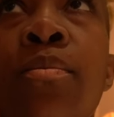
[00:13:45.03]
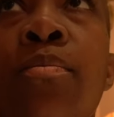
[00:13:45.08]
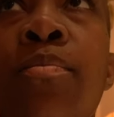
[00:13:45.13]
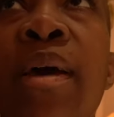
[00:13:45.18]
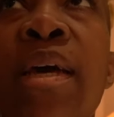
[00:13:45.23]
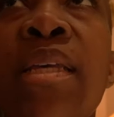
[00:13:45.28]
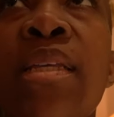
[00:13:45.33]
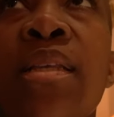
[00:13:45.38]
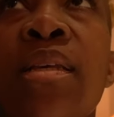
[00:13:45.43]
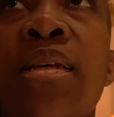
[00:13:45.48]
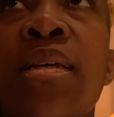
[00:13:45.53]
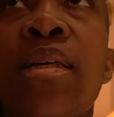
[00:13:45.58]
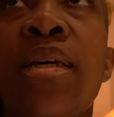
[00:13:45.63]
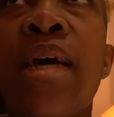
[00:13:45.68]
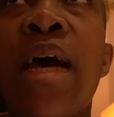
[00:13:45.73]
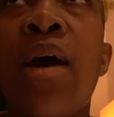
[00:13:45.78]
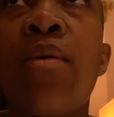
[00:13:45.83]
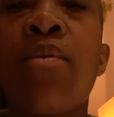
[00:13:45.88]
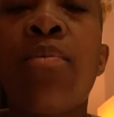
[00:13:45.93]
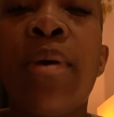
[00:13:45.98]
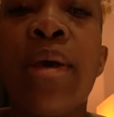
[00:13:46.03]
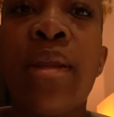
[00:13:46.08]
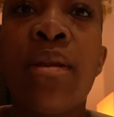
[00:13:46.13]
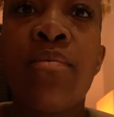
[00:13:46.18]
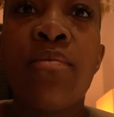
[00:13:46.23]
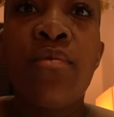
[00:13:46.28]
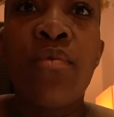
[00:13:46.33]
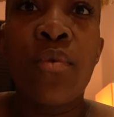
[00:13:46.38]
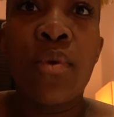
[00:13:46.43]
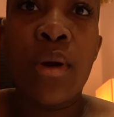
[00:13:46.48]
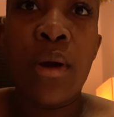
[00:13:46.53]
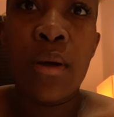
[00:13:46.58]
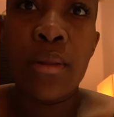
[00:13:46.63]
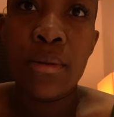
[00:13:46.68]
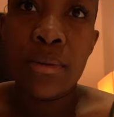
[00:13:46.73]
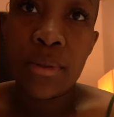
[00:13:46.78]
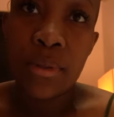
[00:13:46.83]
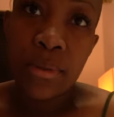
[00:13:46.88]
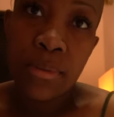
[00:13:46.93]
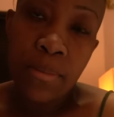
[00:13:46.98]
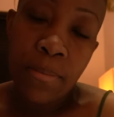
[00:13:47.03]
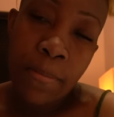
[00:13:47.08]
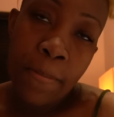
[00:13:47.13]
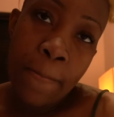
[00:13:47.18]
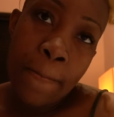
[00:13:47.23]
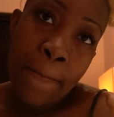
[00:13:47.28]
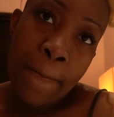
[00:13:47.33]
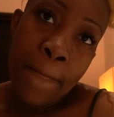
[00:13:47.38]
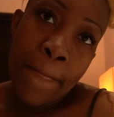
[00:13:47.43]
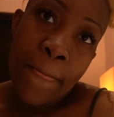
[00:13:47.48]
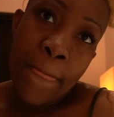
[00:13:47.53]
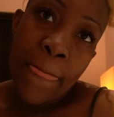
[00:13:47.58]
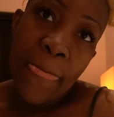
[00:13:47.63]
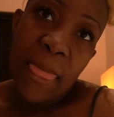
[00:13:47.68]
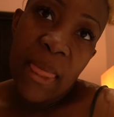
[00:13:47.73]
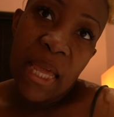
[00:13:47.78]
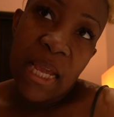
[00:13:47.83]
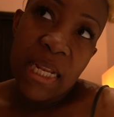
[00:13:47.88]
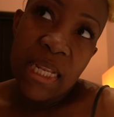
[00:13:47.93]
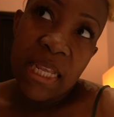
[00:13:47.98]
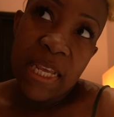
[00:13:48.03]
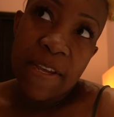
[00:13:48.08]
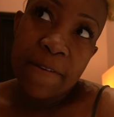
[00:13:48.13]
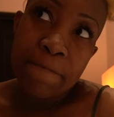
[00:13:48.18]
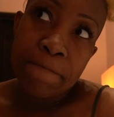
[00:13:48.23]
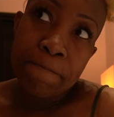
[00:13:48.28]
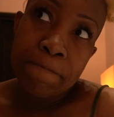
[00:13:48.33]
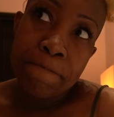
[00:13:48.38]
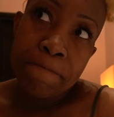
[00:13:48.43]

basically I would pay them $4. Like that.